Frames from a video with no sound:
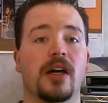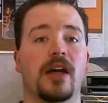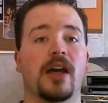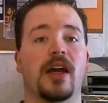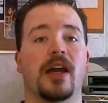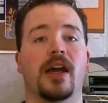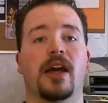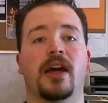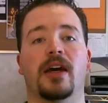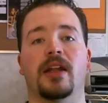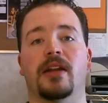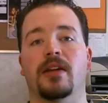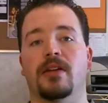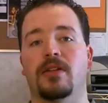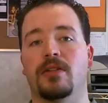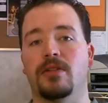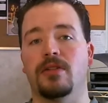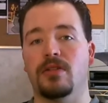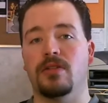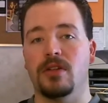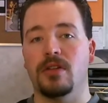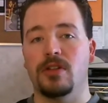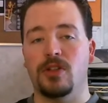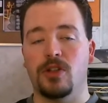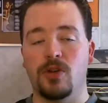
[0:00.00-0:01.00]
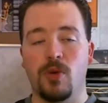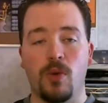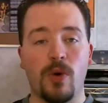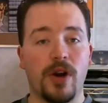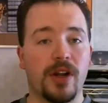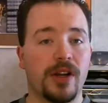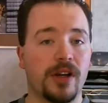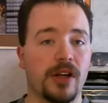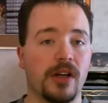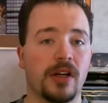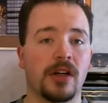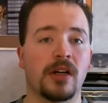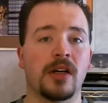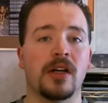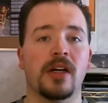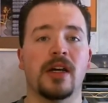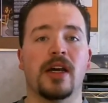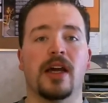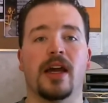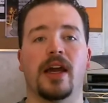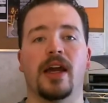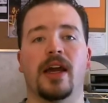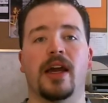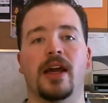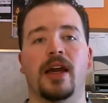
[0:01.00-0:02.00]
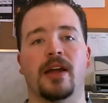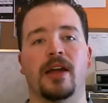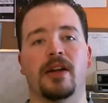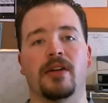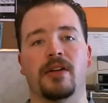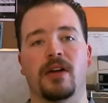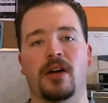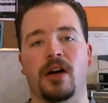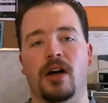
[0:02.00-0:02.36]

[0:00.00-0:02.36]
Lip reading: and Twitter and